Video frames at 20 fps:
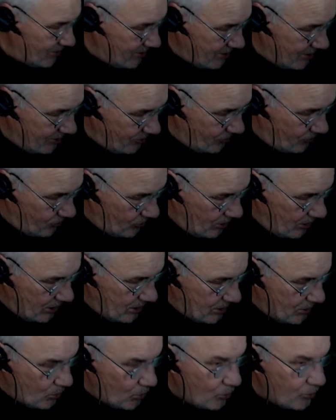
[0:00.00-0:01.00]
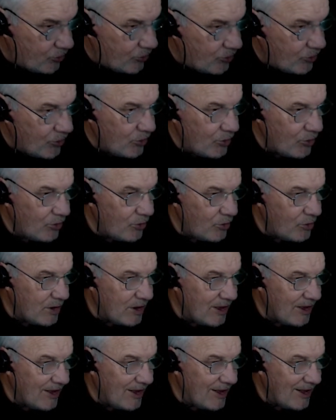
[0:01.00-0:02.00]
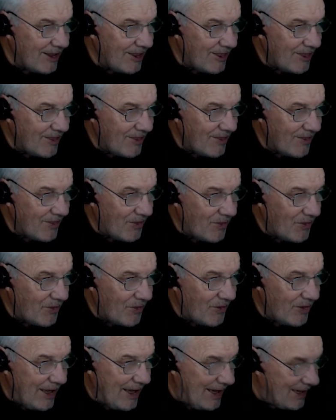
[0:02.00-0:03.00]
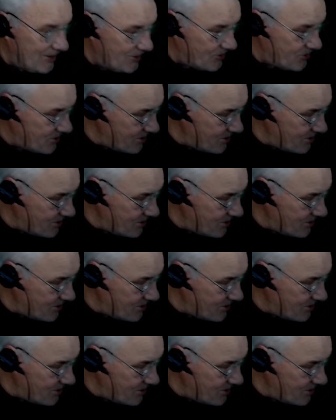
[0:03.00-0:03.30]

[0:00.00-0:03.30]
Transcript: it's equal to that